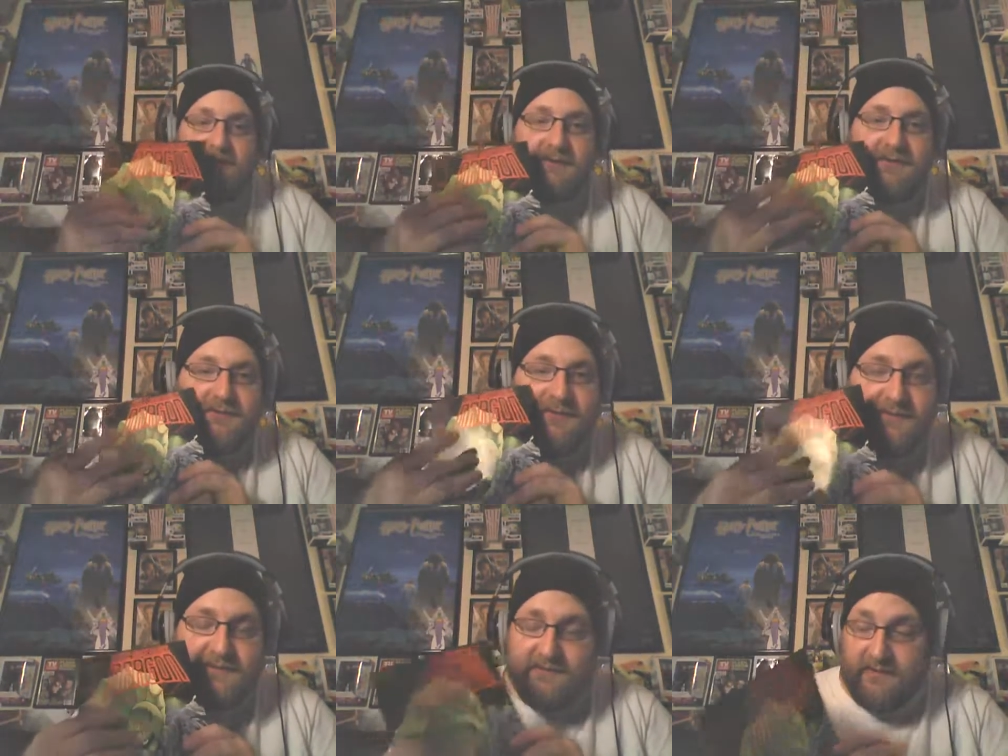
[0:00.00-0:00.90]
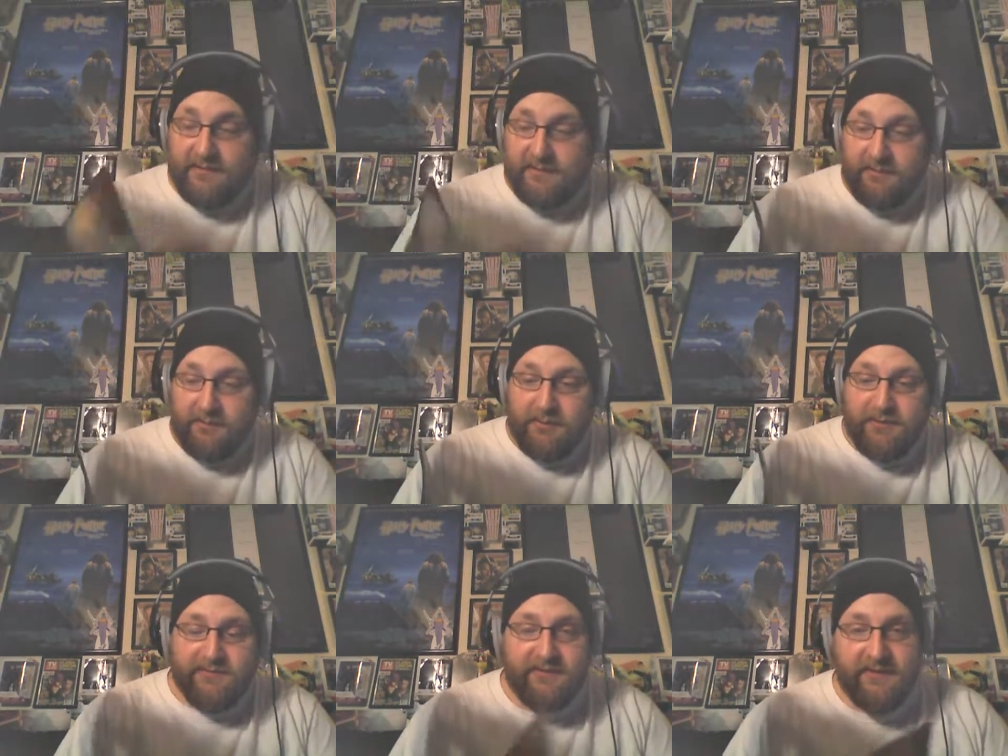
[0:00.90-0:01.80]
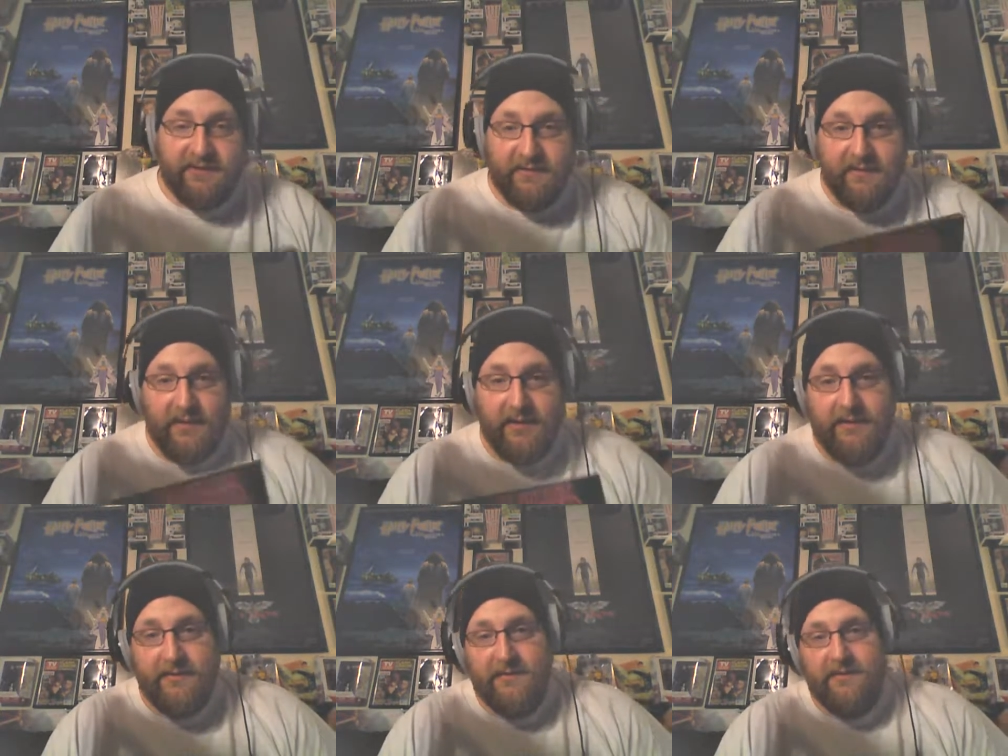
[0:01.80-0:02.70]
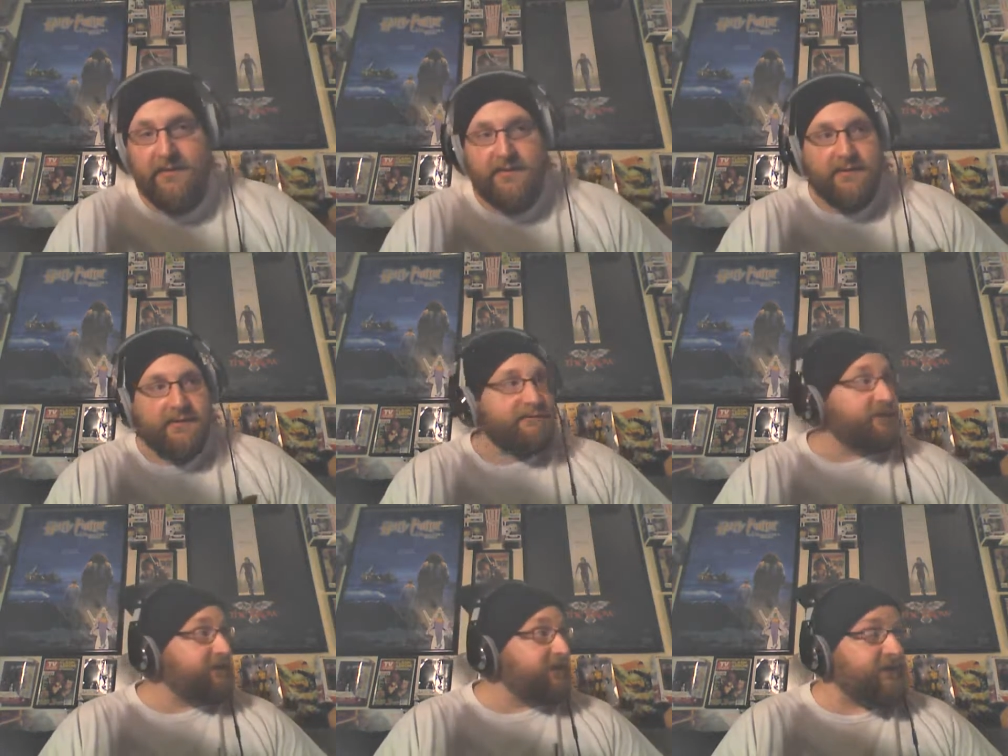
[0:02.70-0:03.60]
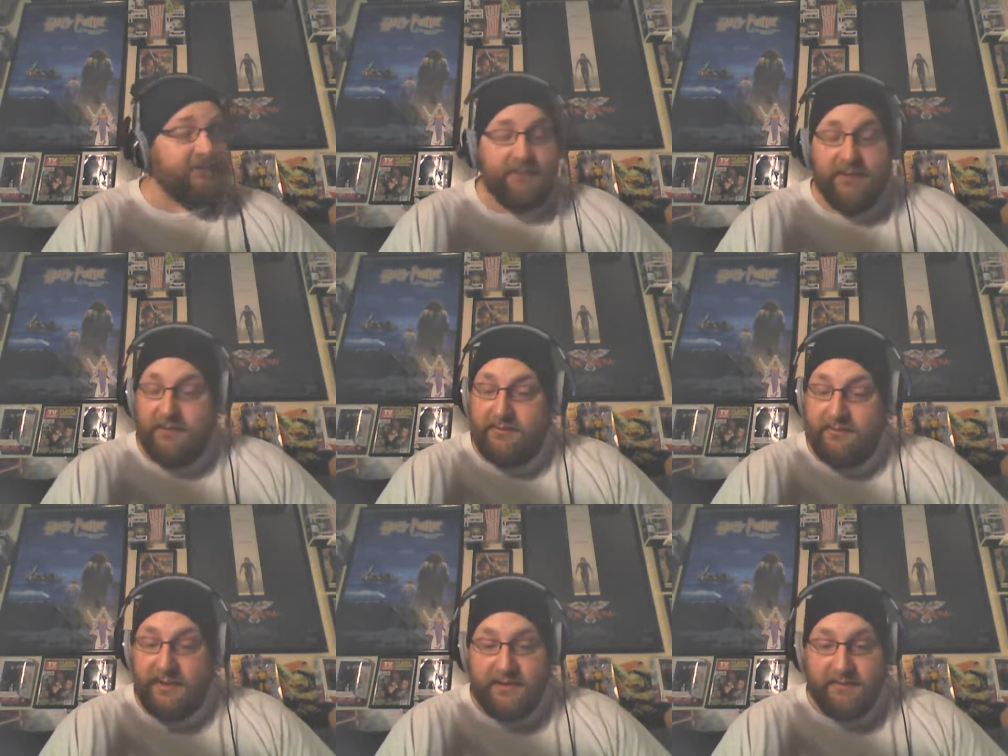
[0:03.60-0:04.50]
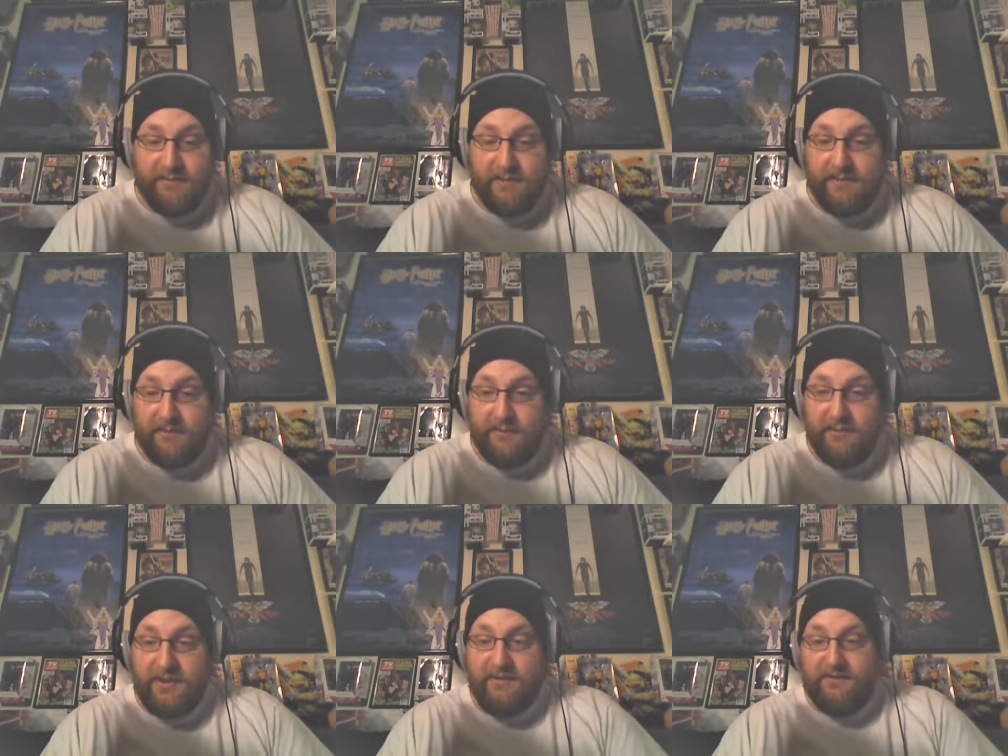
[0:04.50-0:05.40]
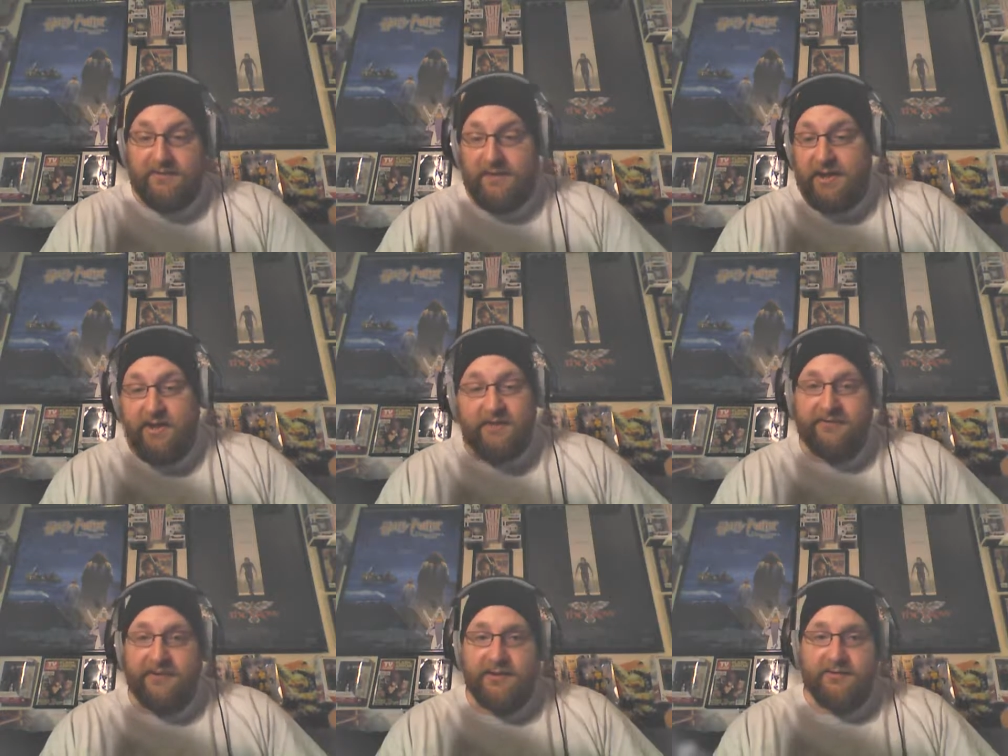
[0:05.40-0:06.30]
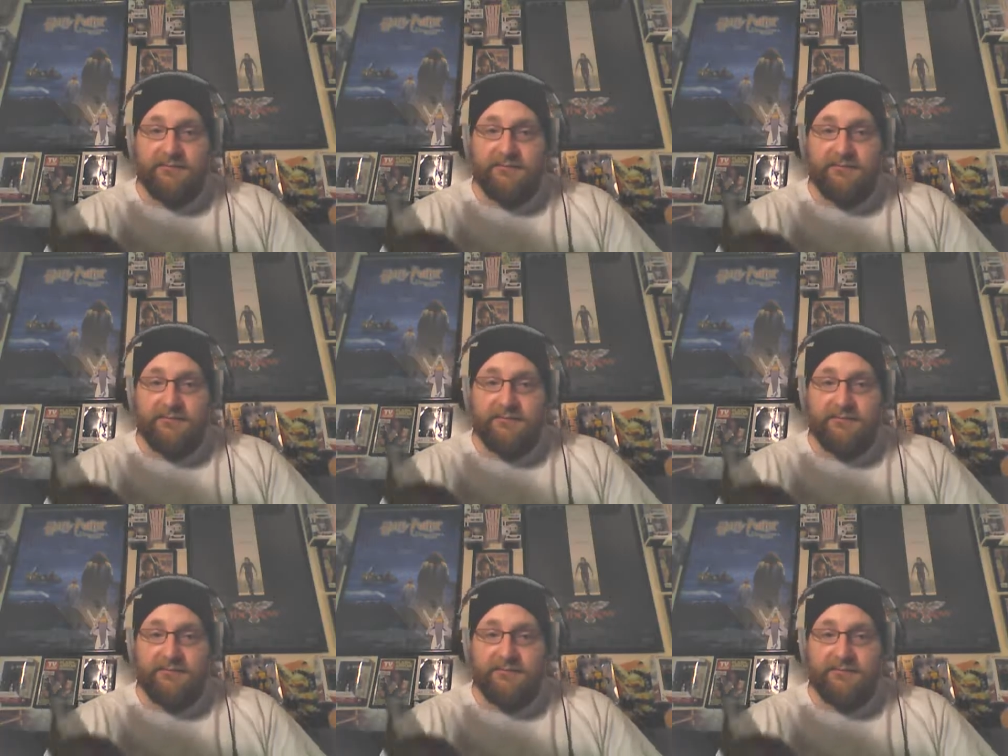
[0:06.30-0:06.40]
I, always see these uh, number ones in the uh, 50 cent bin or dollar bin or what have you, and I always get them.